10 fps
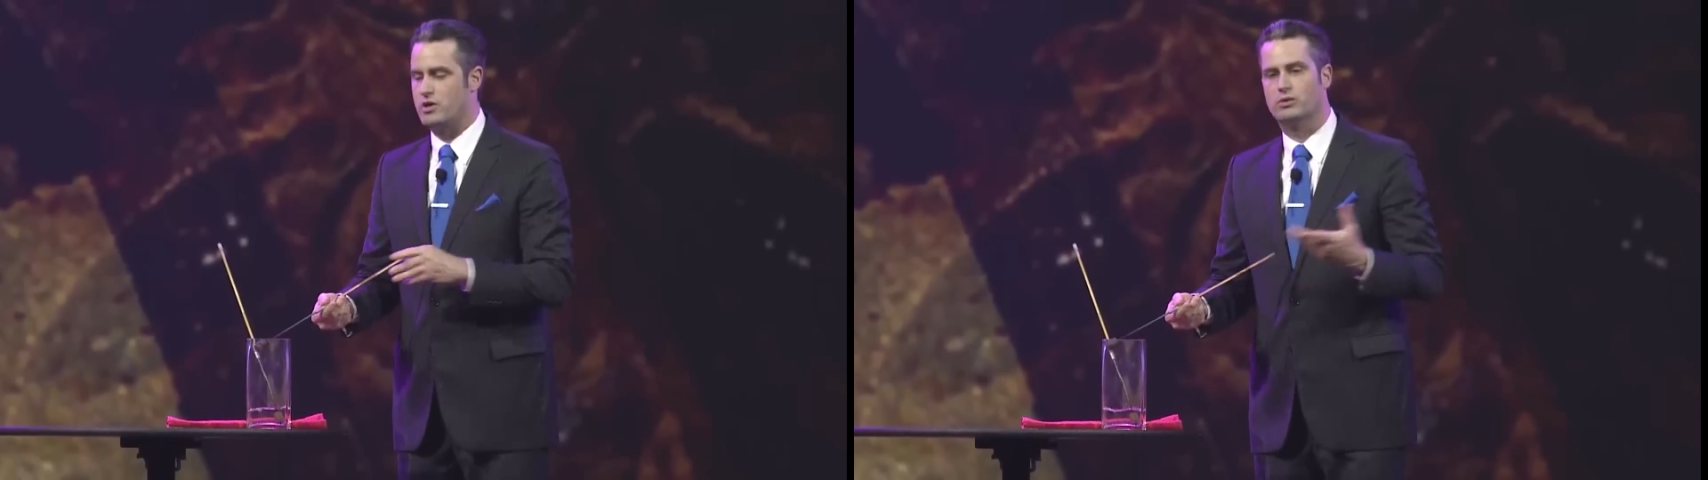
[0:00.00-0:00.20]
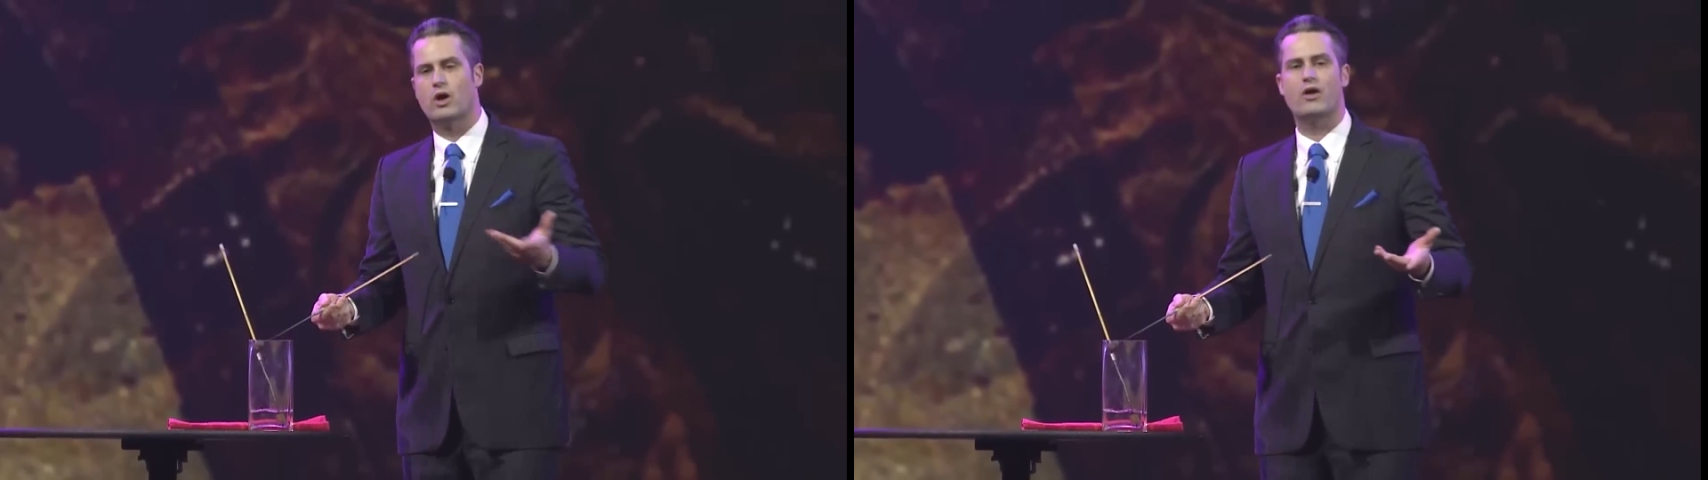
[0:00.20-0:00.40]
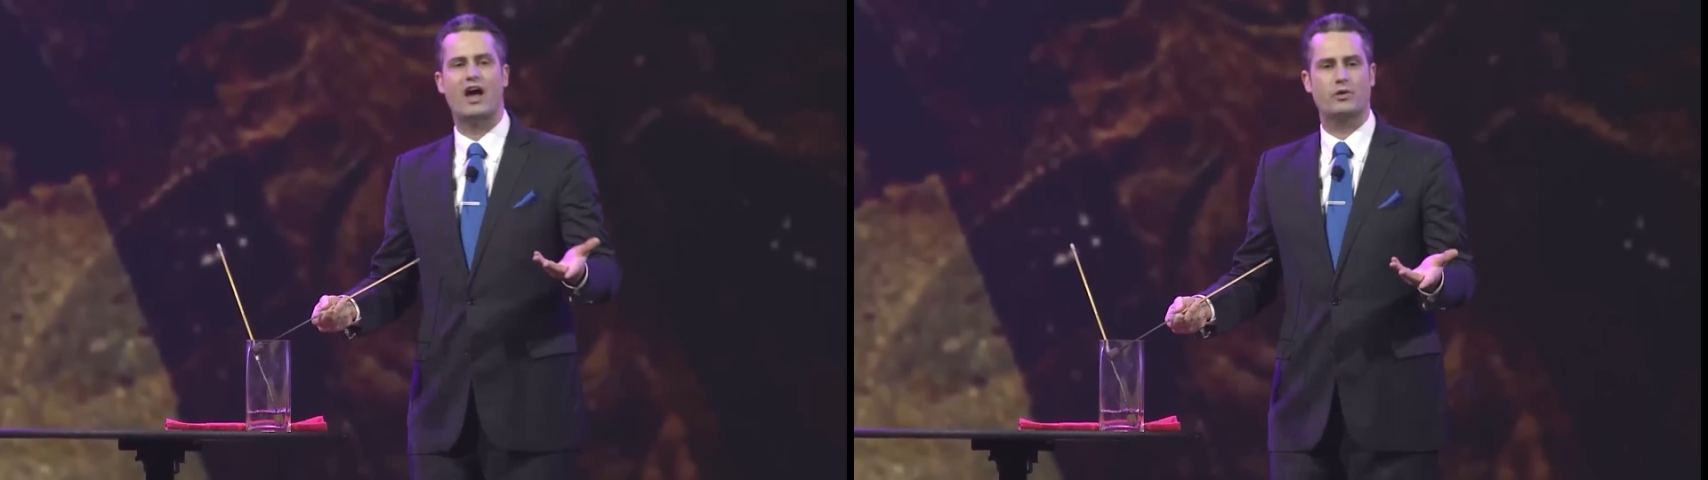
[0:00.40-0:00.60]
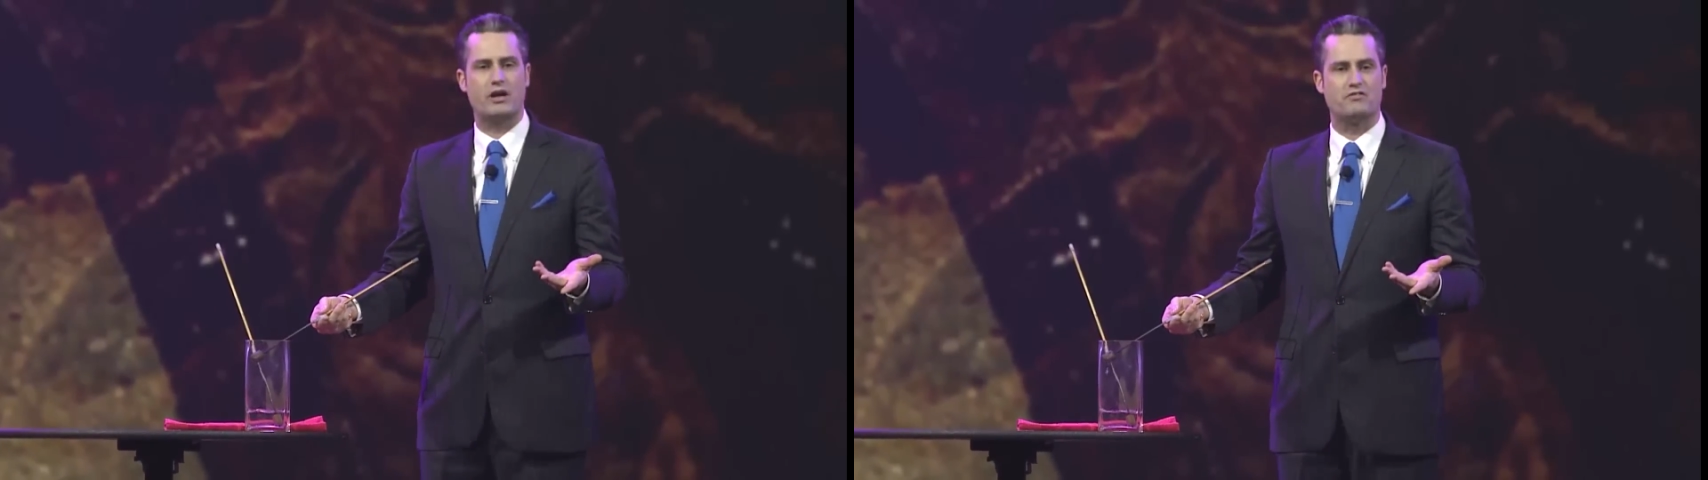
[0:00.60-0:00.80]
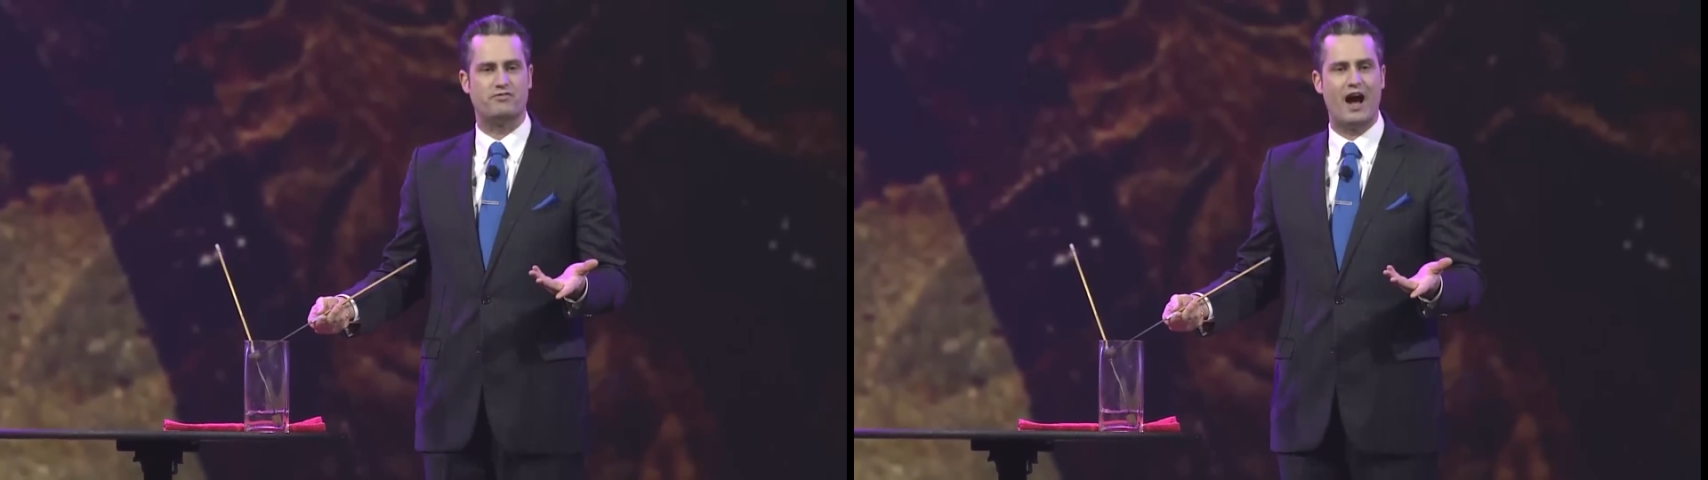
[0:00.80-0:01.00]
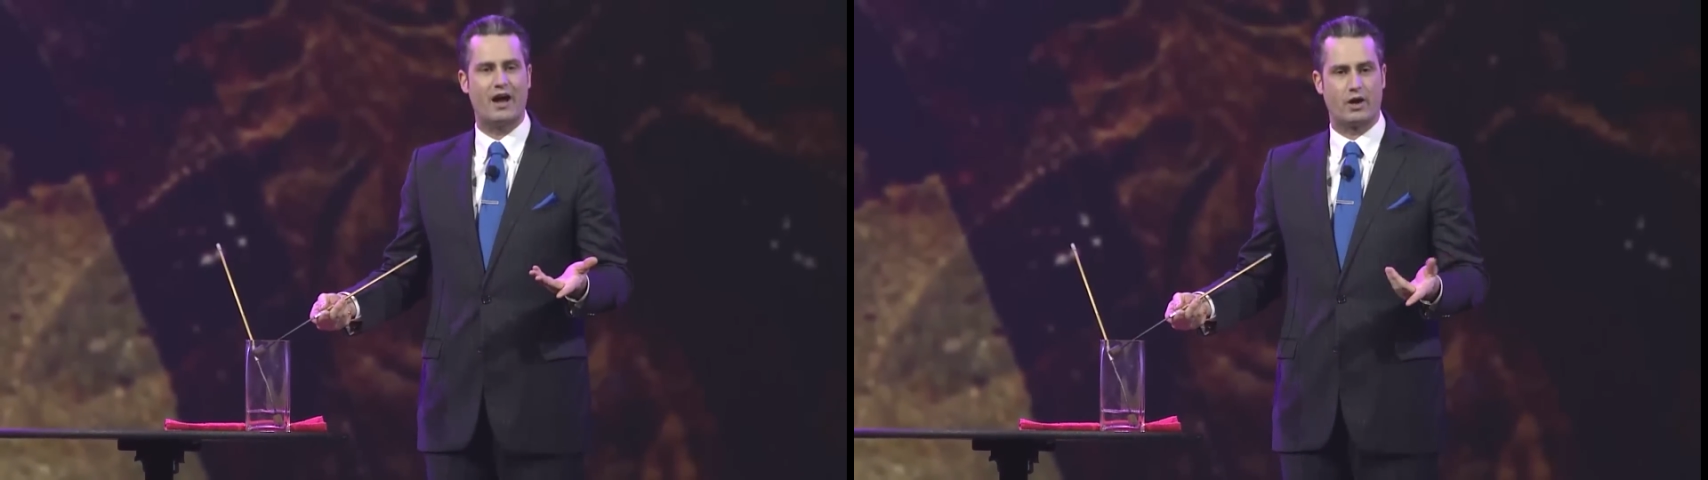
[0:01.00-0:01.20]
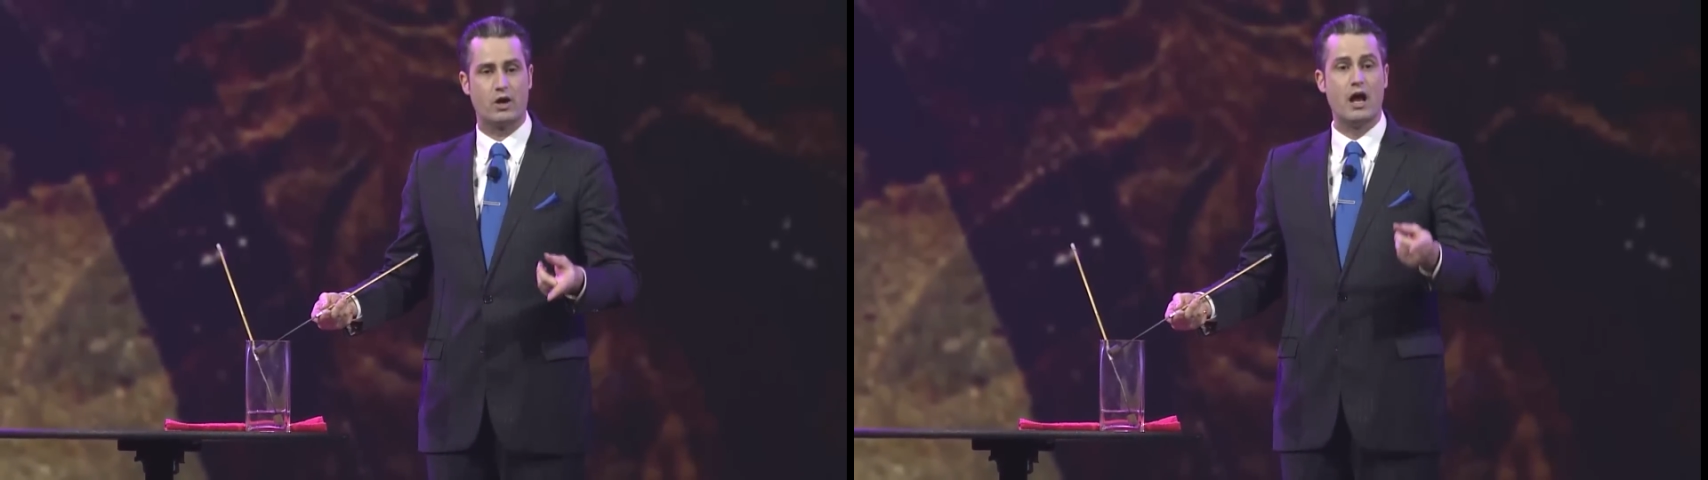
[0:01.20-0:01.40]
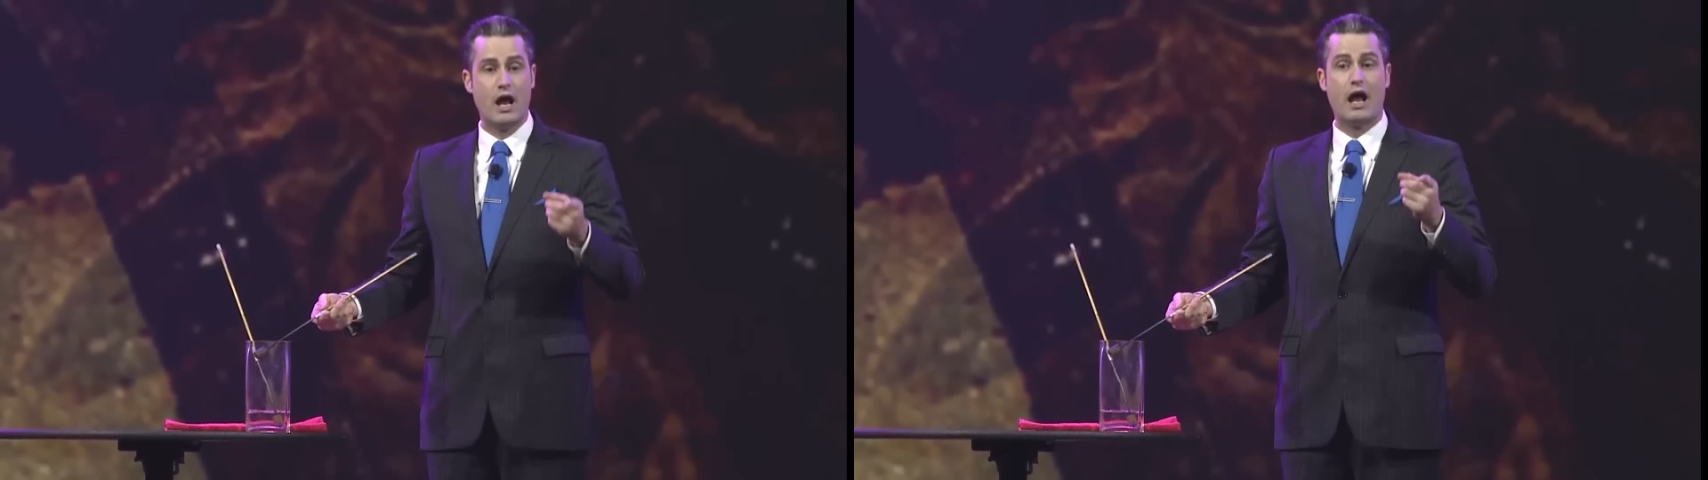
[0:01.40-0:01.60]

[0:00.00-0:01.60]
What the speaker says: when you learn how to eat fire,